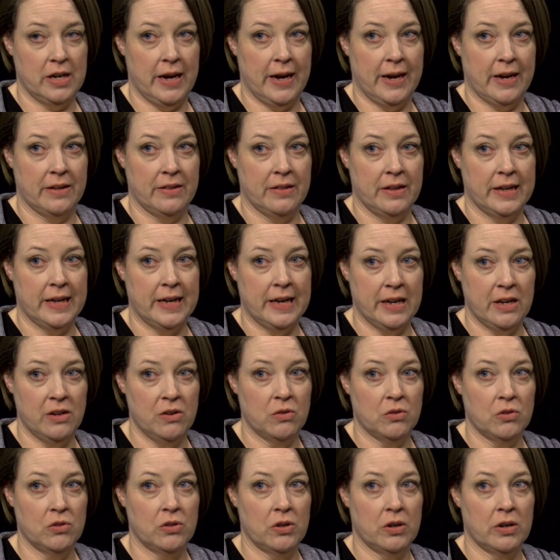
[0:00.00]
and the
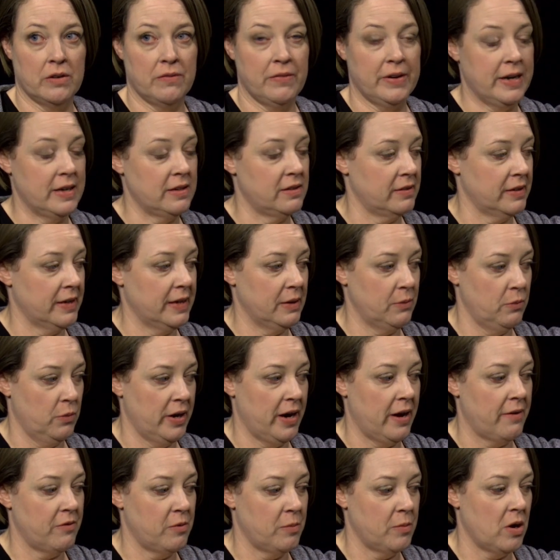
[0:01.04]
Kindles we
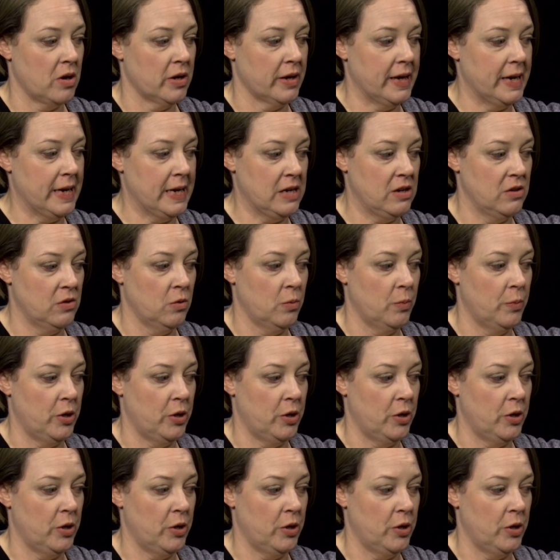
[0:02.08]
have them on Kindle